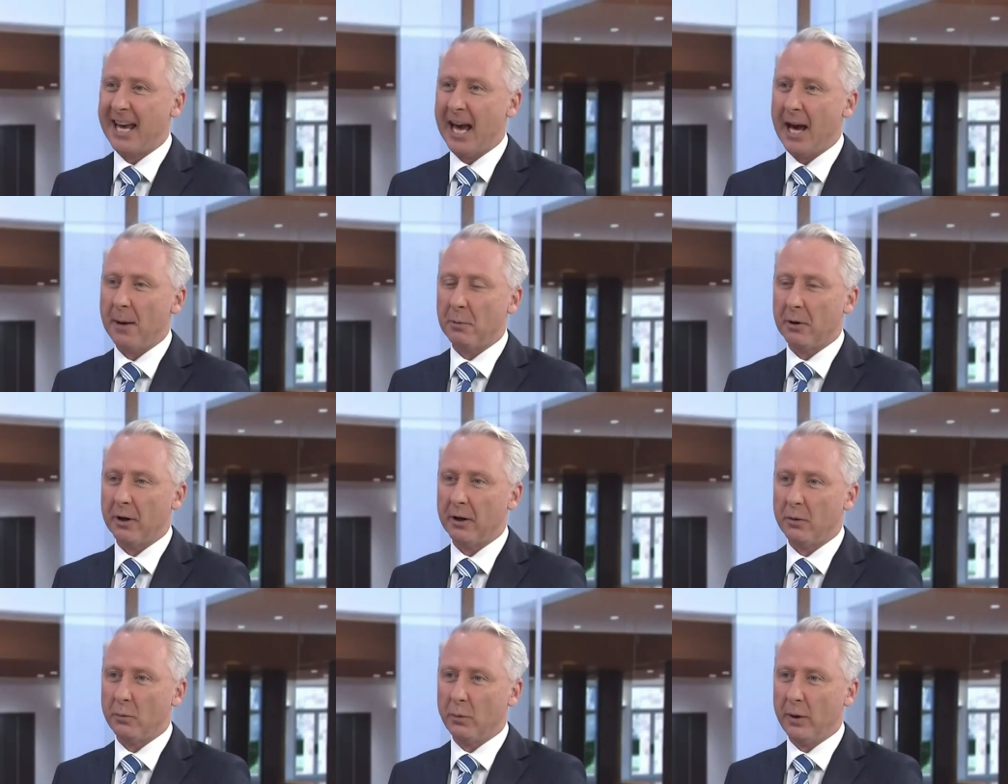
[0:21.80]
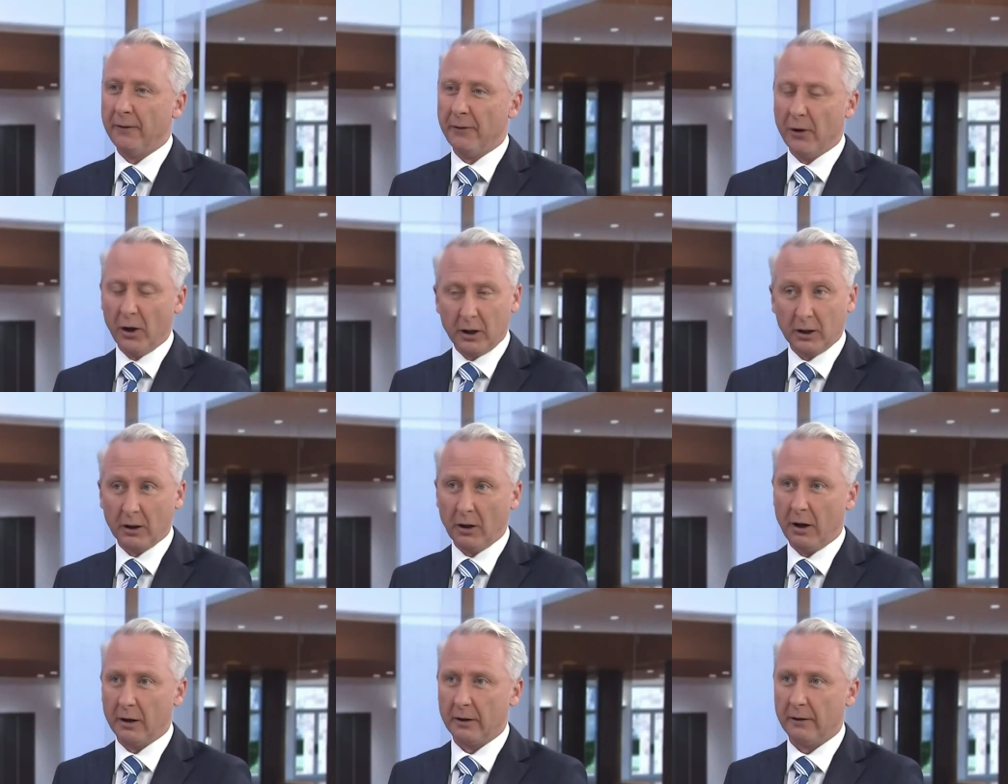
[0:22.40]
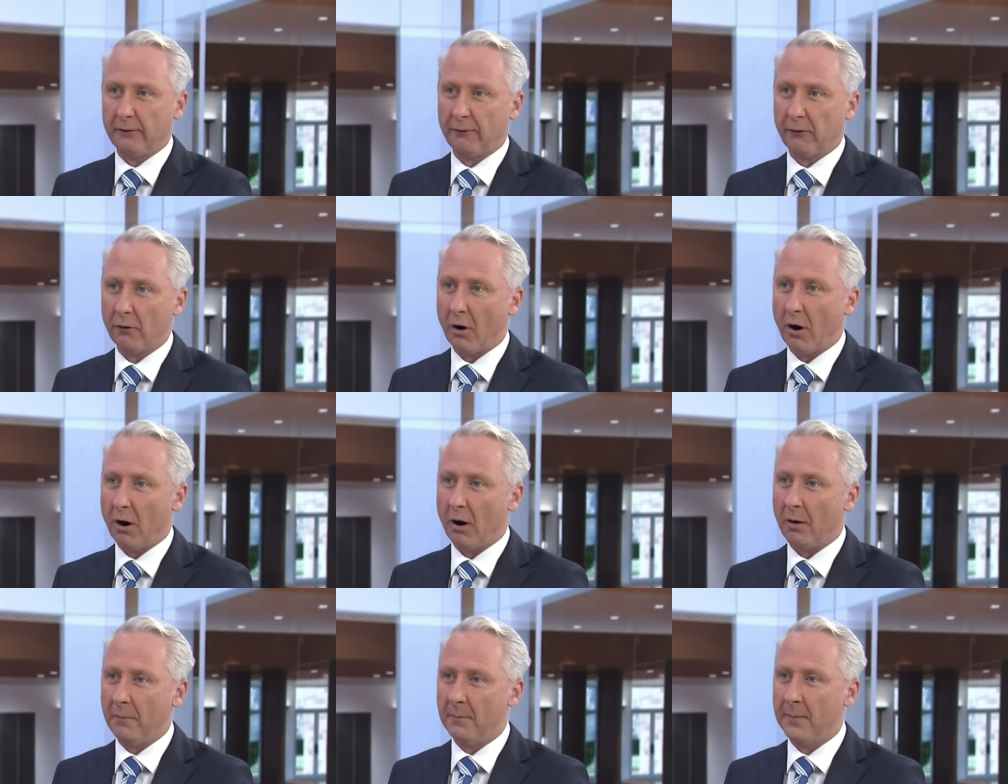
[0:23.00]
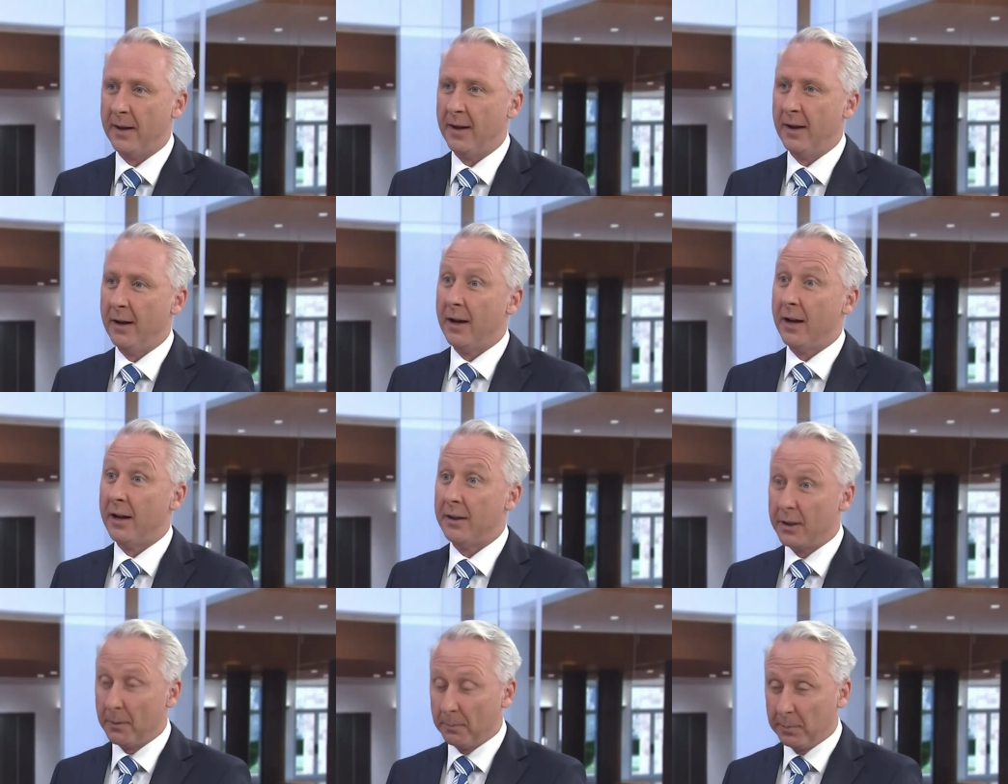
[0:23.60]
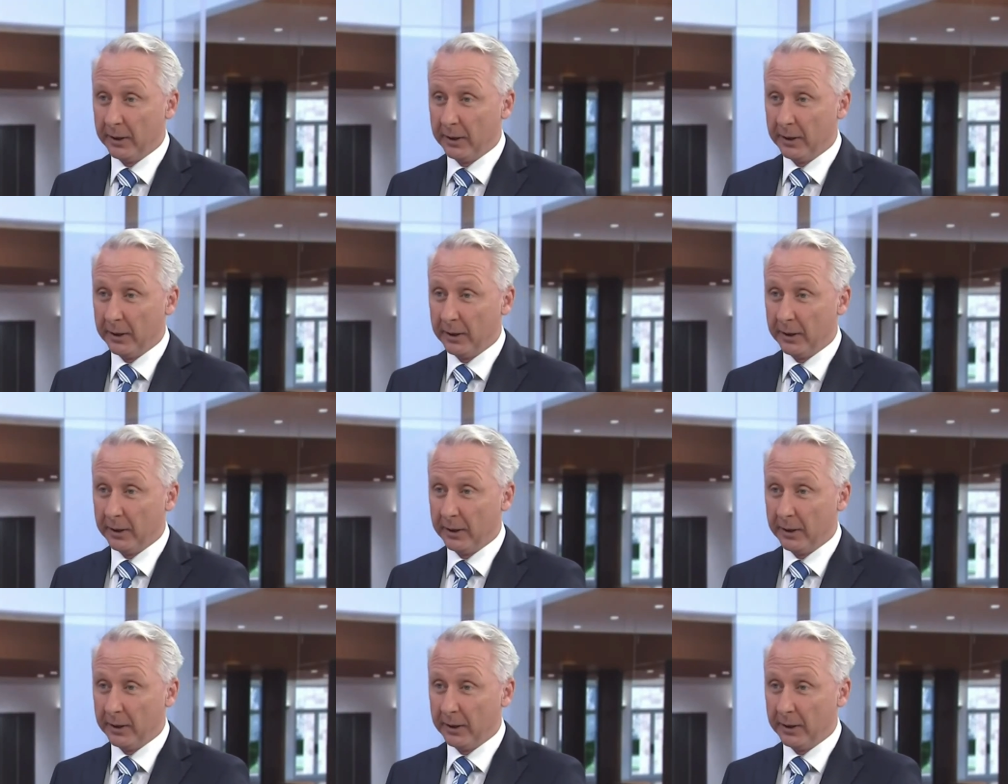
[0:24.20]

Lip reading: Canberra. We've heard a lot from the